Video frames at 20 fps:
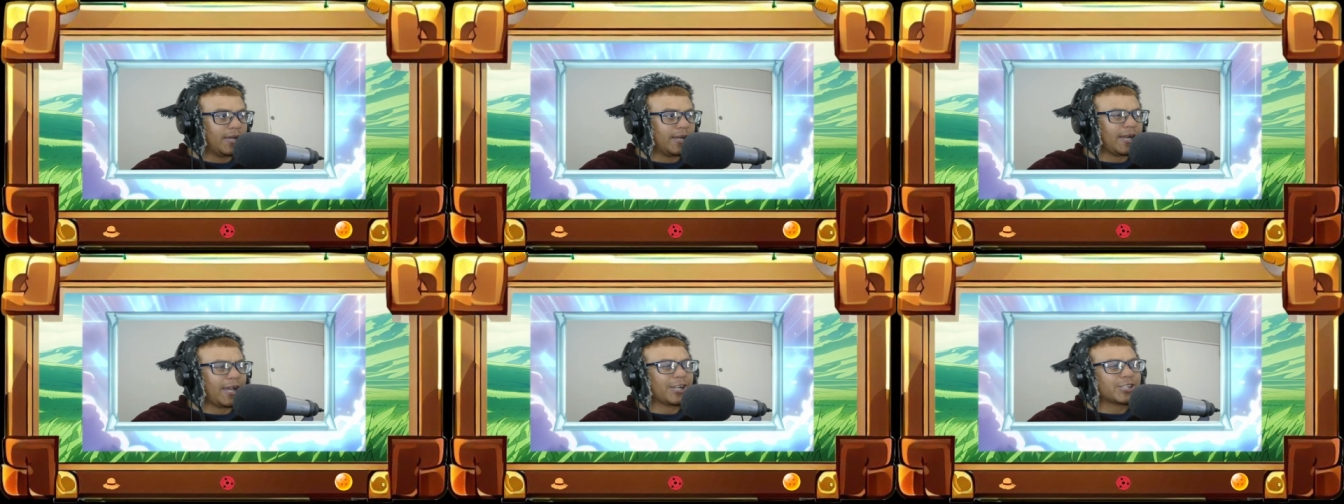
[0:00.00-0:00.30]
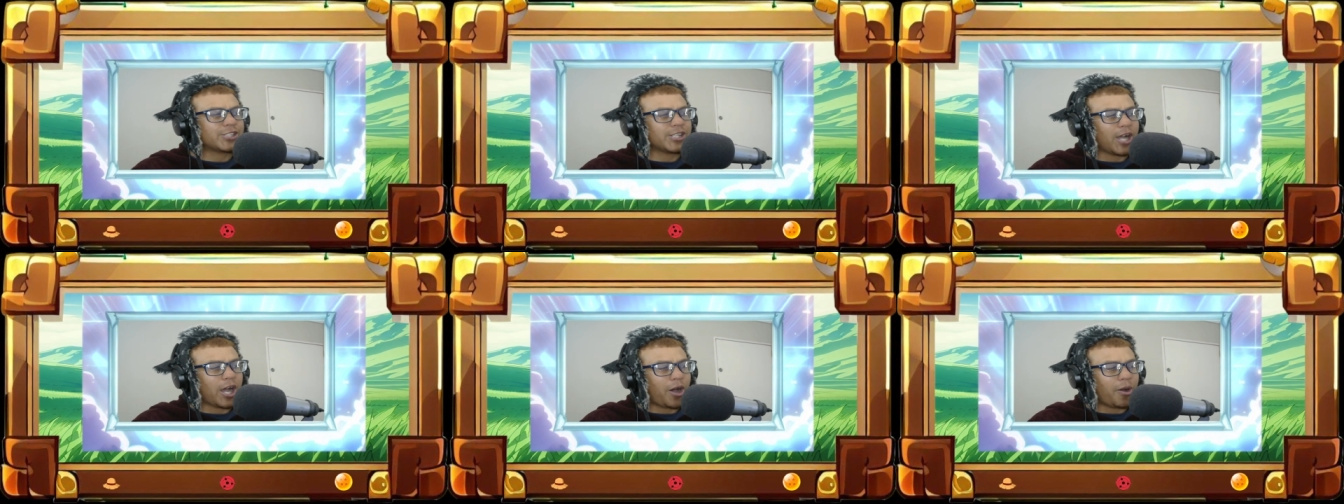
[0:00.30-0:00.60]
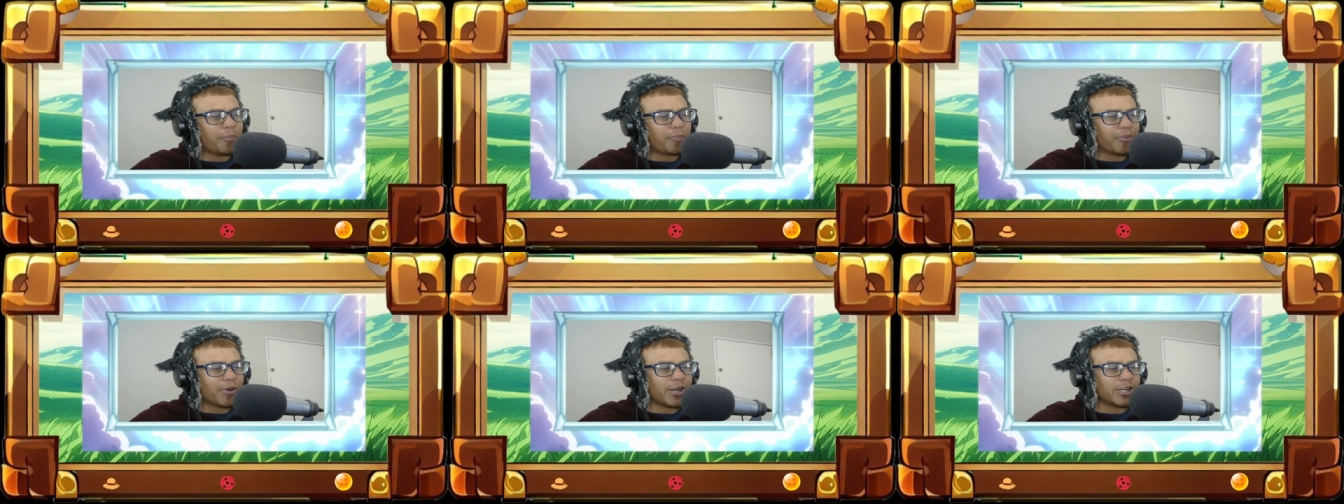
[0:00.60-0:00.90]
and actually
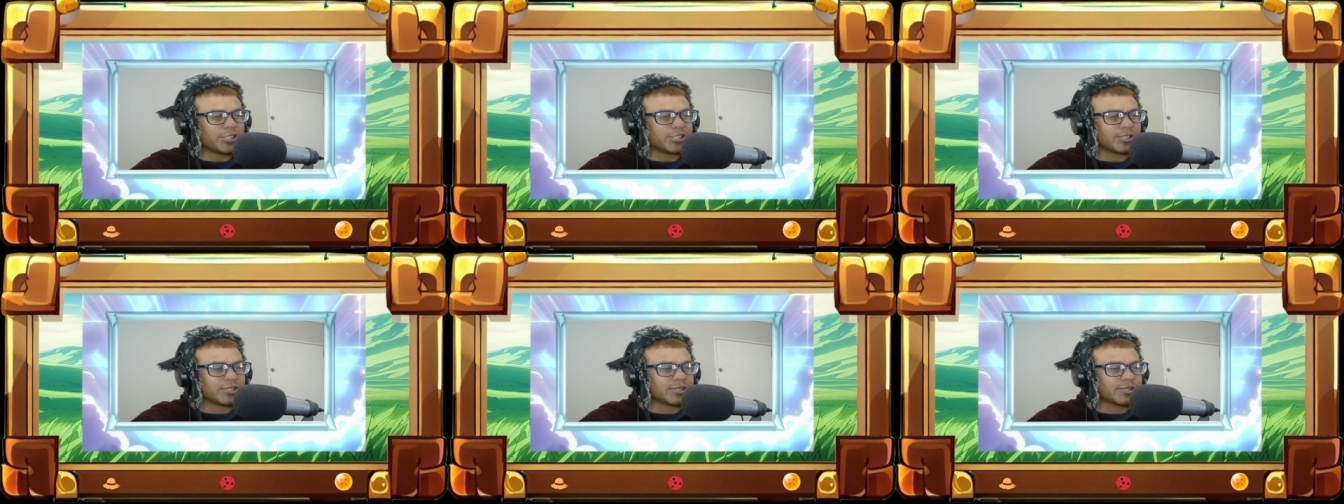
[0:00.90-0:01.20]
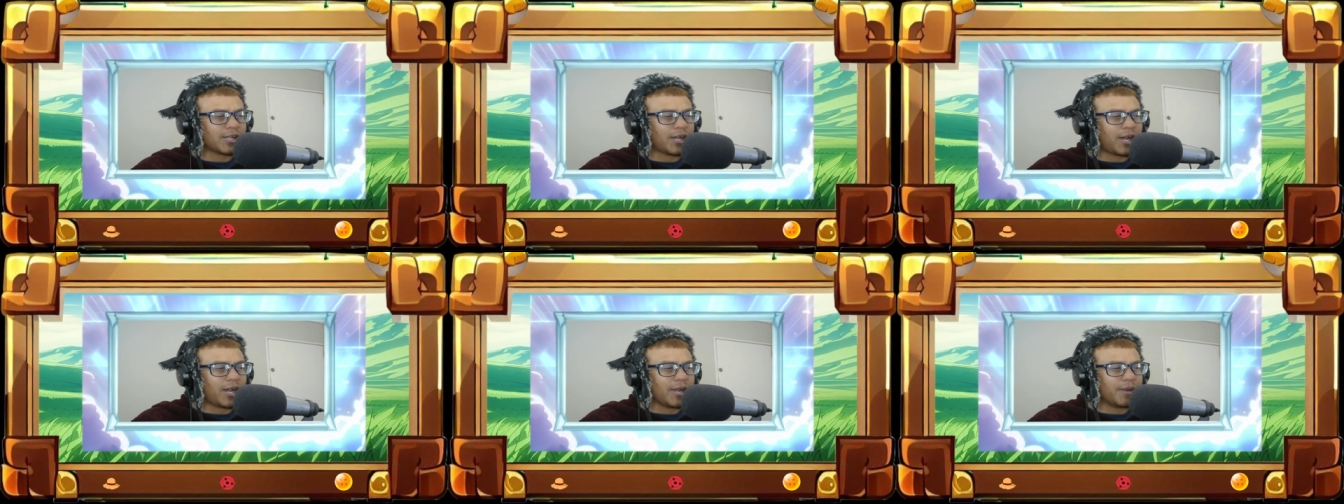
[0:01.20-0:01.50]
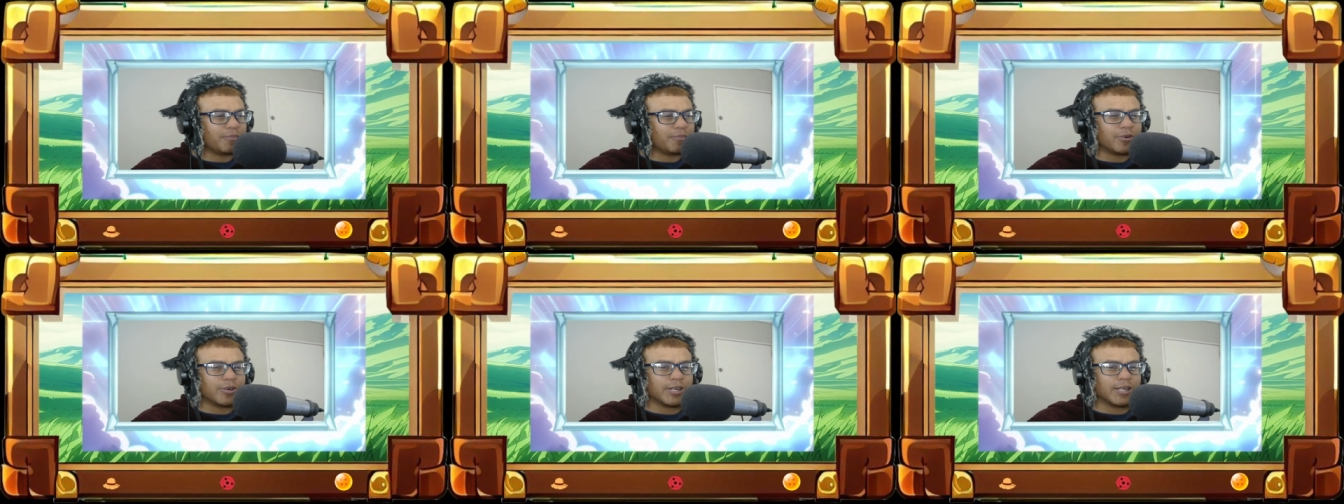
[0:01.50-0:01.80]
how precious
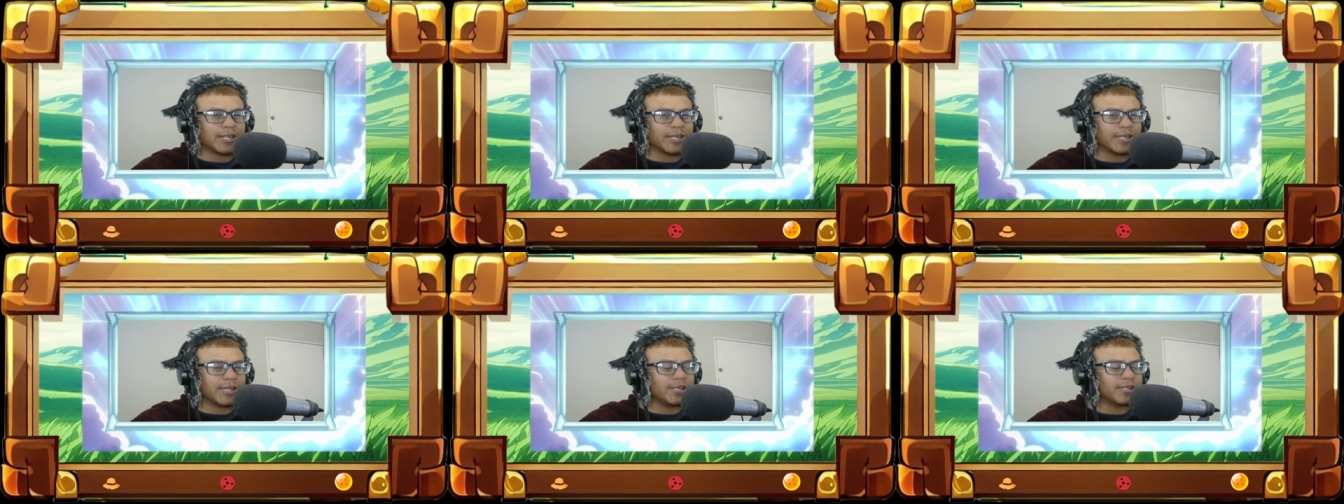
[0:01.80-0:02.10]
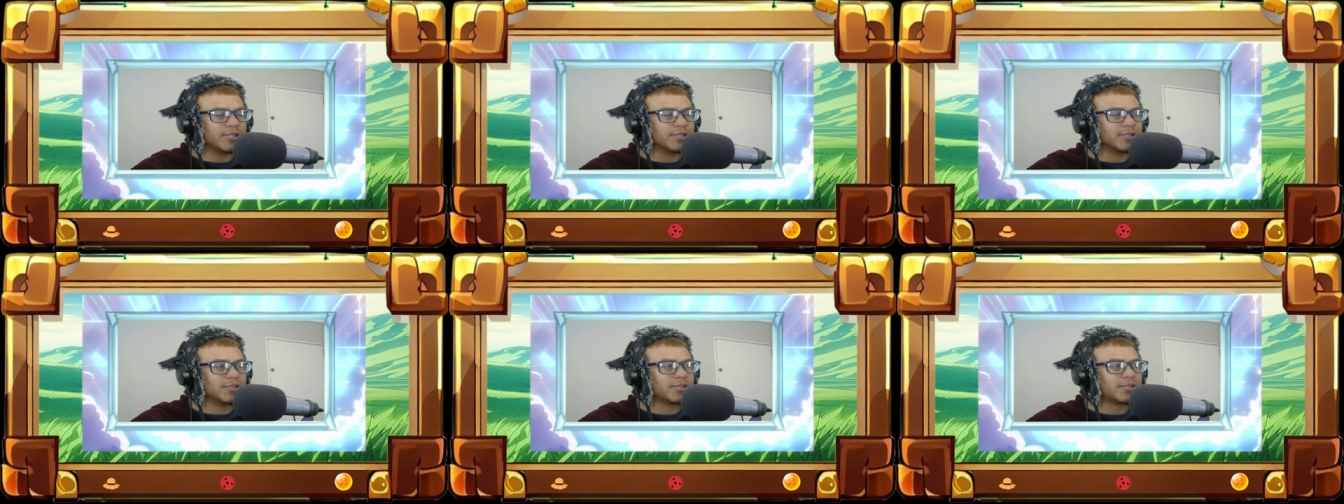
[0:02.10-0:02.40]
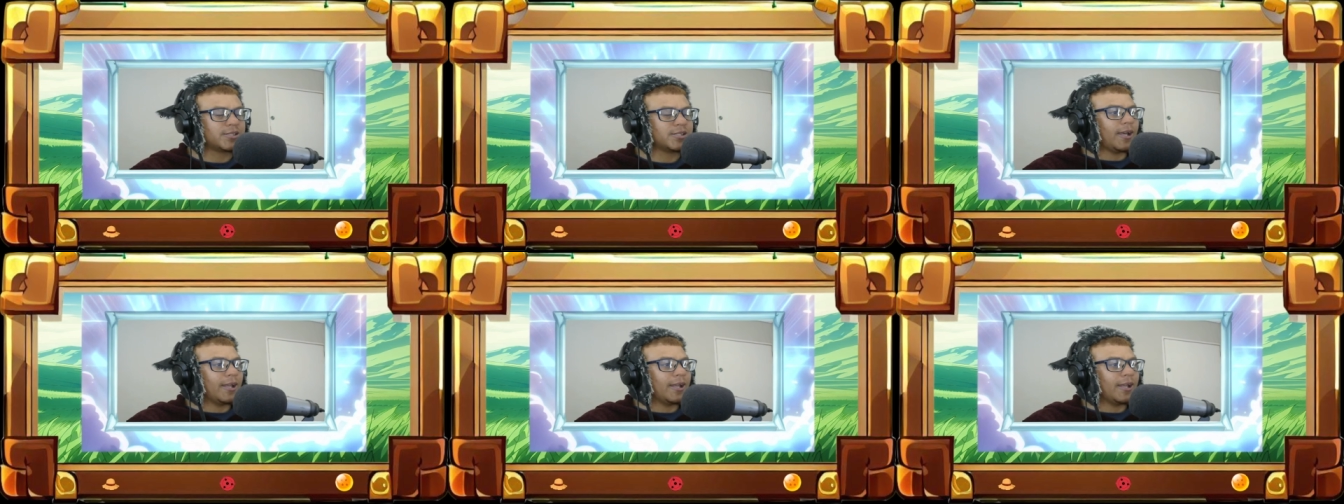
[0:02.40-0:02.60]
time really is.